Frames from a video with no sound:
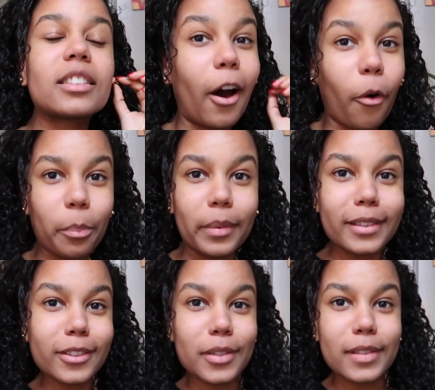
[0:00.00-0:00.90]
helped me
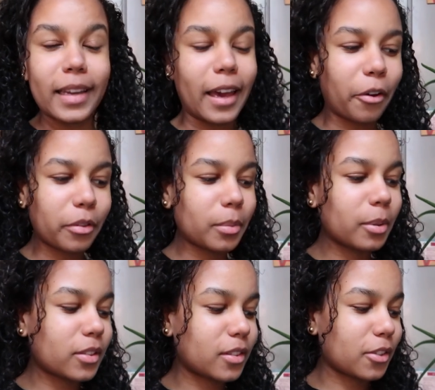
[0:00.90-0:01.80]
to stay healthy
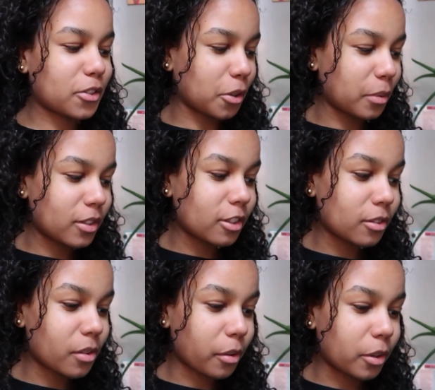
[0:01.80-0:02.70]
because they're so easy
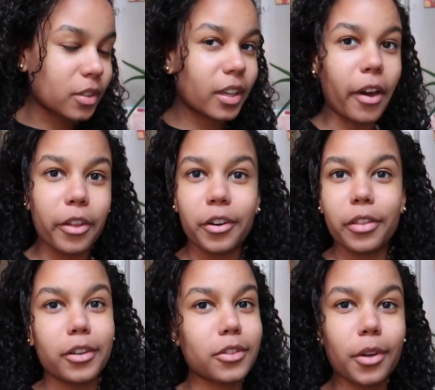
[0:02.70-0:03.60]
to throw together
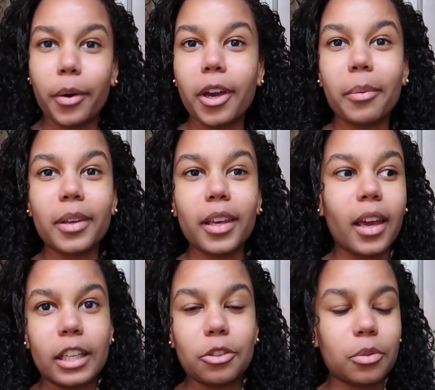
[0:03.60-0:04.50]
they're so yummy
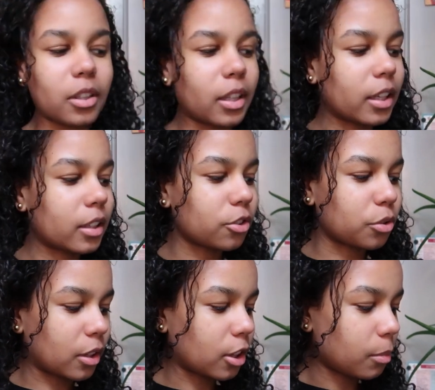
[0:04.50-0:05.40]
and you can like
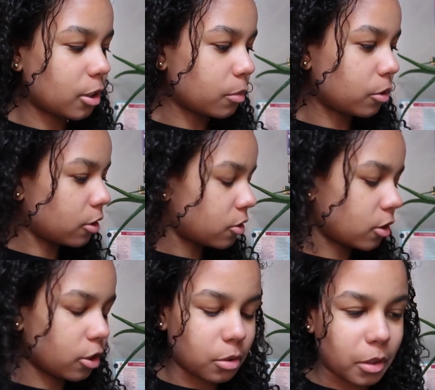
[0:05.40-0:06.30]
drink them in the morning so
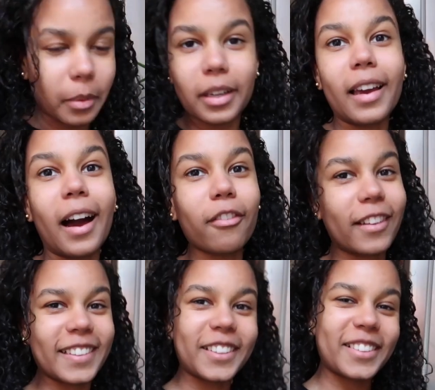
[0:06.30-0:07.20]
you already have
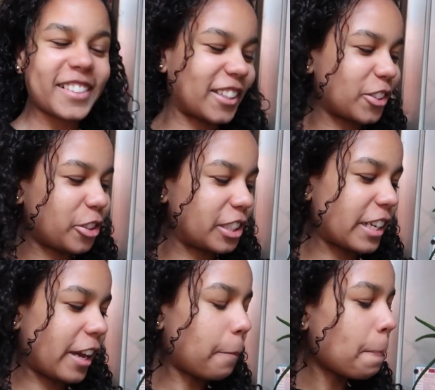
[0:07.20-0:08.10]
like a good start to your
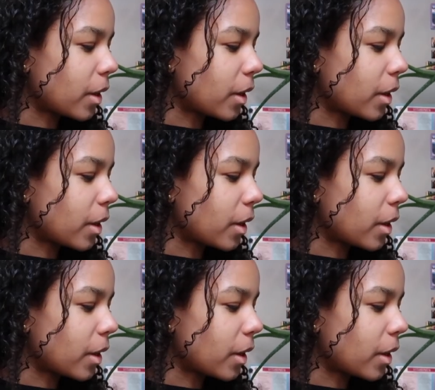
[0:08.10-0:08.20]
day